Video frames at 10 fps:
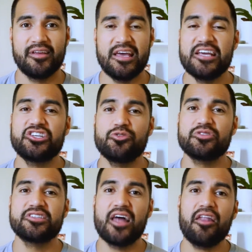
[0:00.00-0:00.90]
She
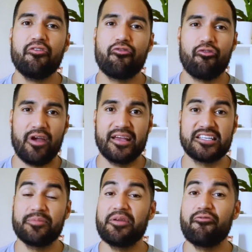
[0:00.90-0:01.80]
was not afraid
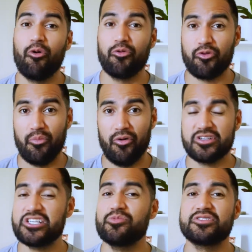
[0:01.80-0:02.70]
to be vulnerable.
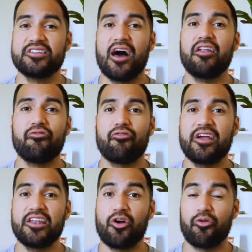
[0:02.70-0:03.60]
She was not
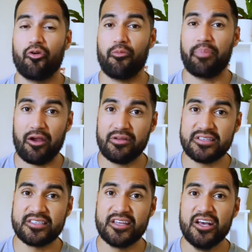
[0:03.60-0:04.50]
afraid to go to her
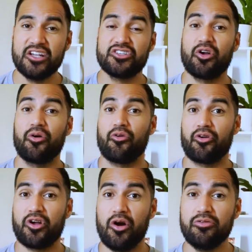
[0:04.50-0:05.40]
parents, to go to her
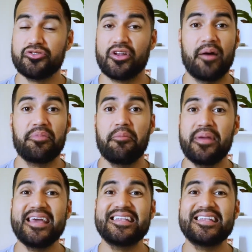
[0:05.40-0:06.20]
coach, or to come to me and